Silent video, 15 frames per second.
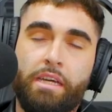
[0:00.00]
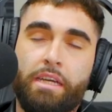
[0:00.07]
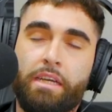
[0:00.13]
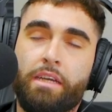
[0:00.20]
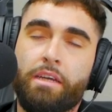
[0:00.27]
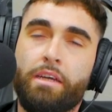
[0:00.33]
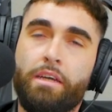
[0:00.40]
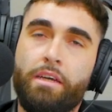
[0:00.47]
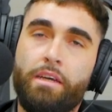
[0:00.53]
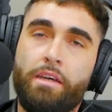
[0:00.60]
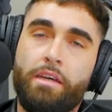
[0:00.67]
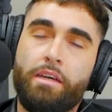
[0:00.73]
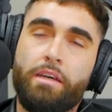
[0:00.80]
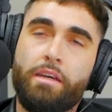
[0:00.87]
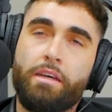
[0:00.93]
like,
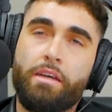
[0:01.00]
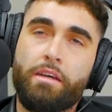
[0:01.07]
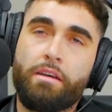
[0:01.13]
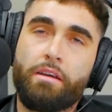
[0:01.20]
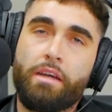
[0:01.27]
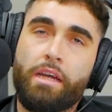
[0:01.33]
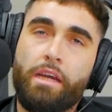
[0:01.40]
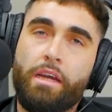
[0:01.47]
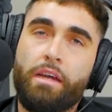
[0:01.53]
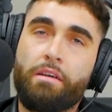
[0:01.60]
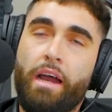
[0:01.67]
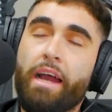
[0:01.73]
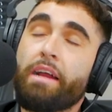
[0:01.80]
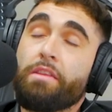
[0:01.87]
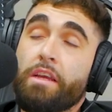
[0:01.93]
it,
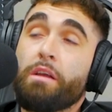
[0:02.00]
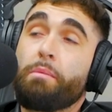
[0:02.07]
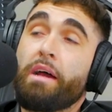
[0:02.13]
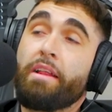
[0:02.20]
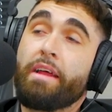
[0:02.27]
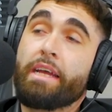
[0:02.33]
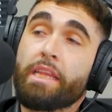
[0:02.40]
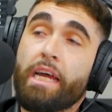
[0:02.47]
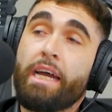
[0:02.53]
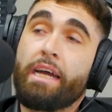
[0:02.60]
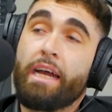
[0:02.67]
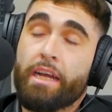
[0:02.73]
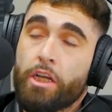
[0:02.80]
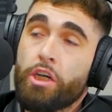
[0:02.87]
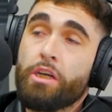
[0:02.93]
I could think about it like that.
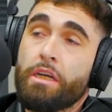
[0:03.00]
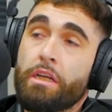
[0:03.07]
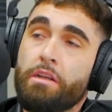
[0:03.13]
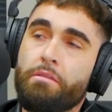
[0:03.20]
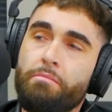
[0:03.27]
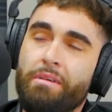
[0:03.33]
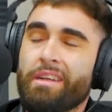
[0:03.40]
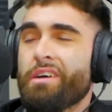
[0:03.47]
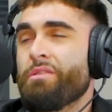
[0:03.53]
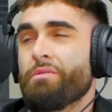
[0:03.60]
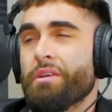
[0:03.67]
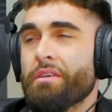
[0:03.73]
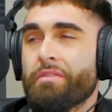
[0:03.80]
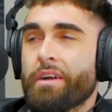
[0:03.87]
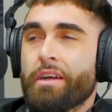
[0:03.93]
I could, but don't
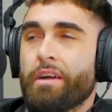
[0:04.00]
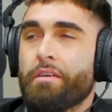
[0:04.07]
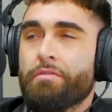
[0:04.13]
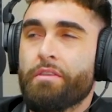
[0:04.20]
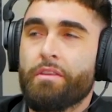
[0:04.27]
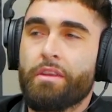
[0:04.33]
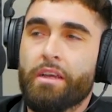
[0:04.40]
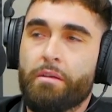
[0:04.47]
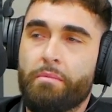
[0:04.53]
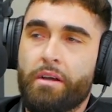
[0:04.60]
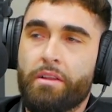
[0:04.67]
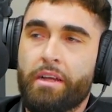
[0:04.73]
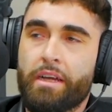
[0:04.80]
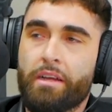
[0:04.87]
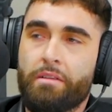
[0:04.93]
really very often think
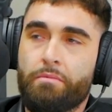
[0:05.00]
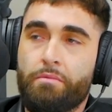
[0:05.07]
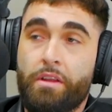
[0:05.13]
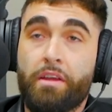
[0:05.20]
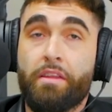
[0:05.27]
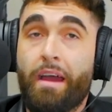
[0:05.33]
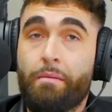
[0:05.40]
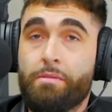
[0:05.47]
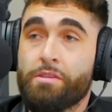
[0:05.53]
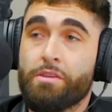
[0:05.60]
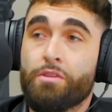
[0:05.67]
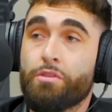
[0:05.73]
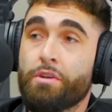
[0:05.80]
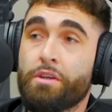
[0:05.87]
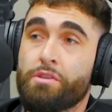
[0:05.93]
about like death happens
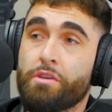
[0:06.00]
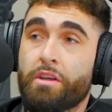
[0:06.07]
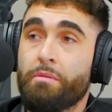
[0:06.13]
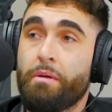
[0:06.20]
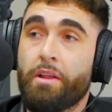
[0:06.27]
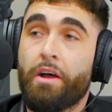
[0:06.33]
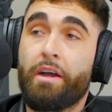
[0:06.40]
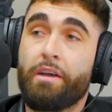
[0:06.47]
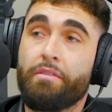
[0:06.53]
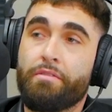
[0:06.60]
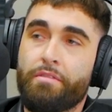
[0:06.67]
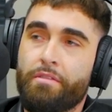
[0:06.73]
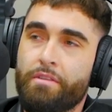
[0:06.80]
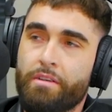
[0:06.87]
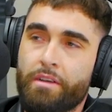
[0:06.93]
in threes. Look at my life.
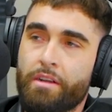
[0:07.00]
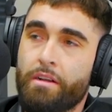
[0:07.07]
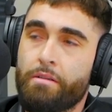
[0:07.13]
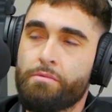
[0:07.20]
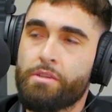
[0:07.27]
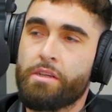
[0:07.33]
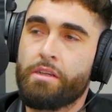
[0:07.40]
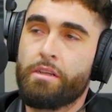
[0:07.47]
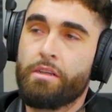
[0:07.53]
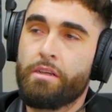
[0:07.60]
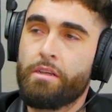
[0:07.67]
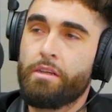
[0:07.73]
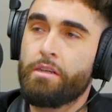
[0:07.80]
Yeah, yeah You know what I'm saying?